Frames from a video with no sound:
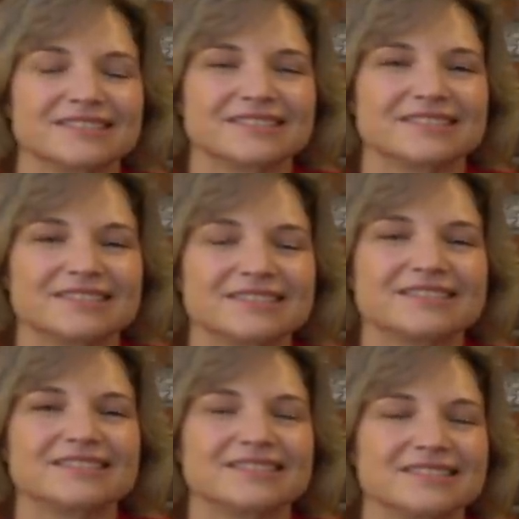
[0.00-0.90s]

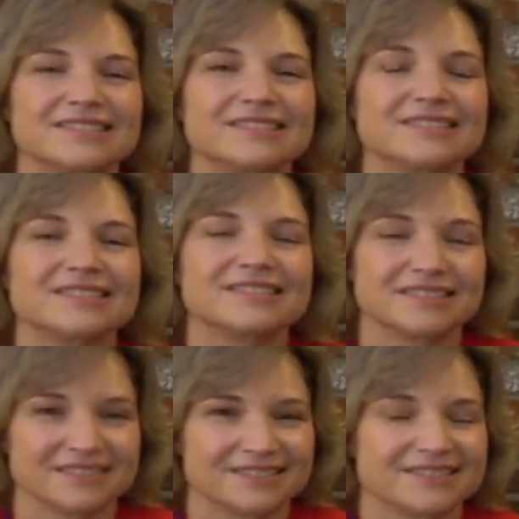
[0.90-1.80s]

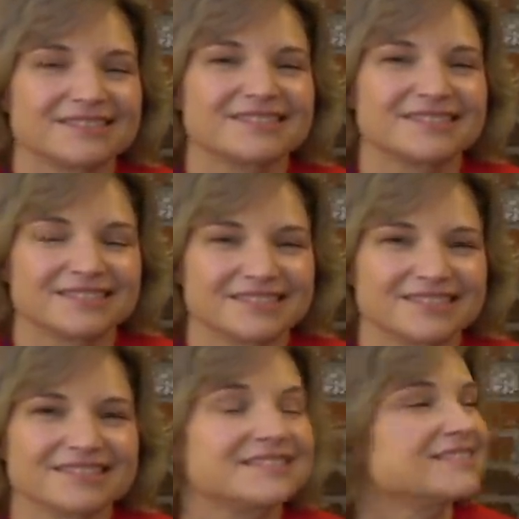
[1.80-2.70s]
[no speech]